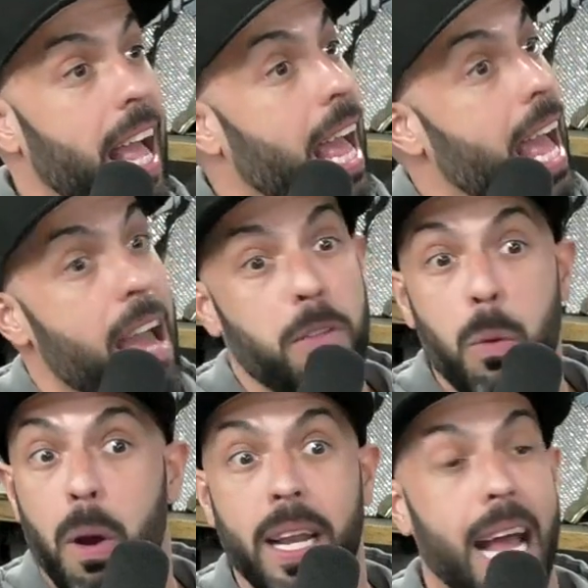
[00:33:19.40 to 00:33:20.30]

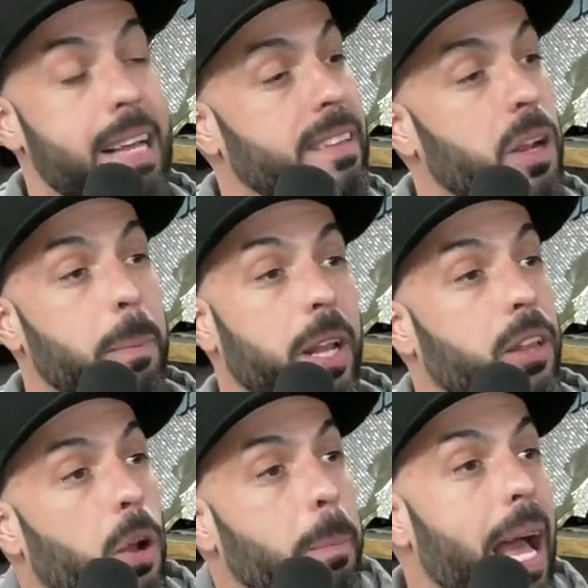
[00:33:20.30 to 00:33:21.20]
Everyone has a little bit of
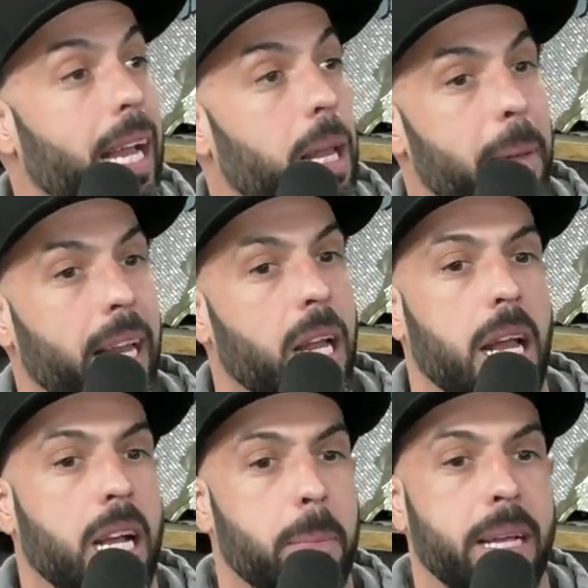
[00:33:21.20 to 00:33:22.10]
dirtbag in it.
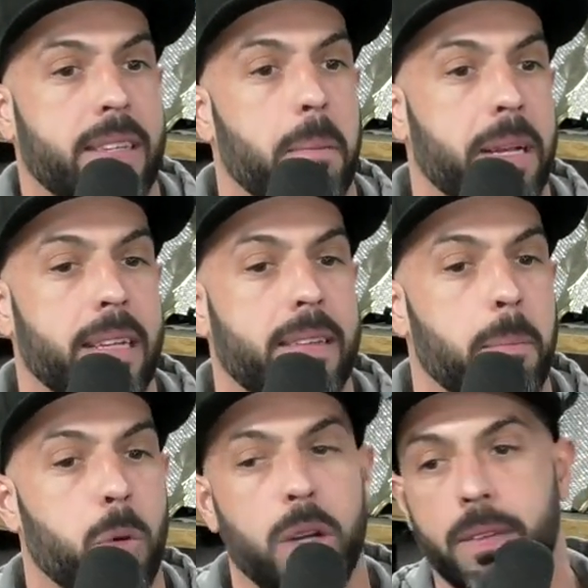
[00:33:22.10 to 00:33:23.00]
It could be something as
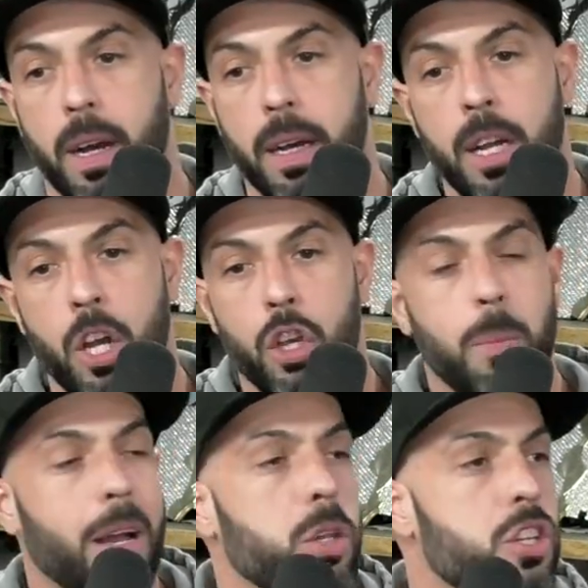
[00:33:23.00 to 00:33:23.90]
simple as, you
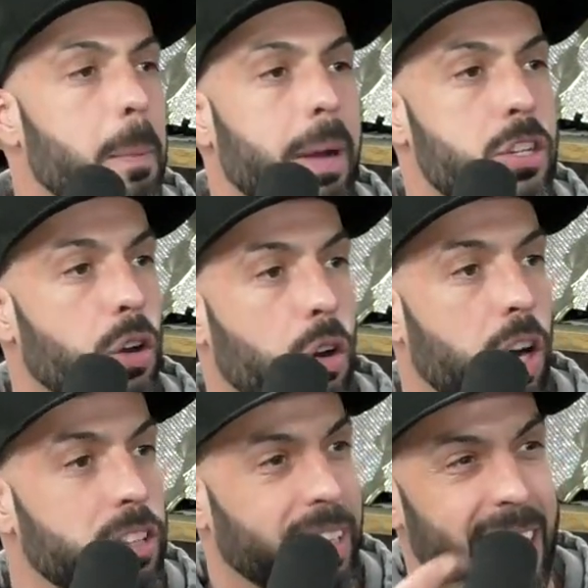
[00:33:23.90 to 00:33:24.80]
might use your Metro
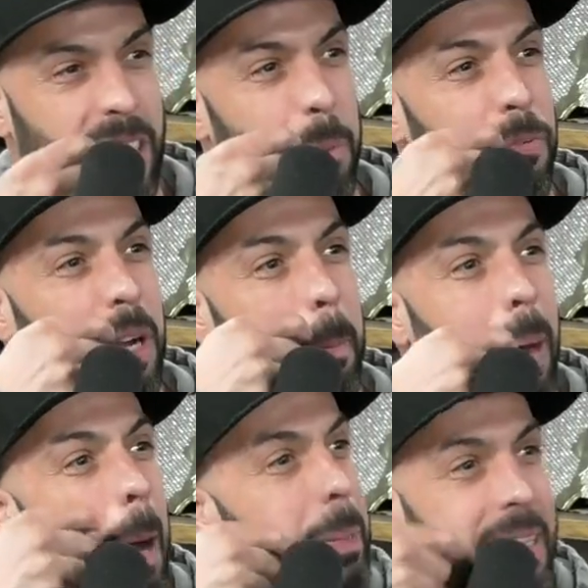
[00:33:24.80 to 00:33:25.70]
card to get some fucking
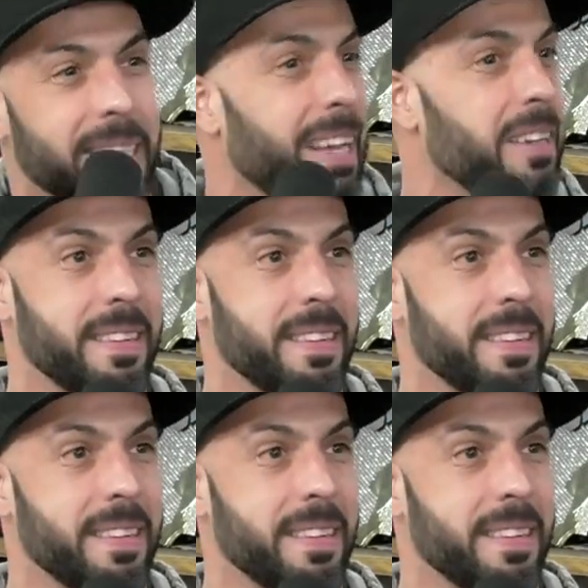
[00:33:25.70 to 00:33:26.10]
poppy seeds out of your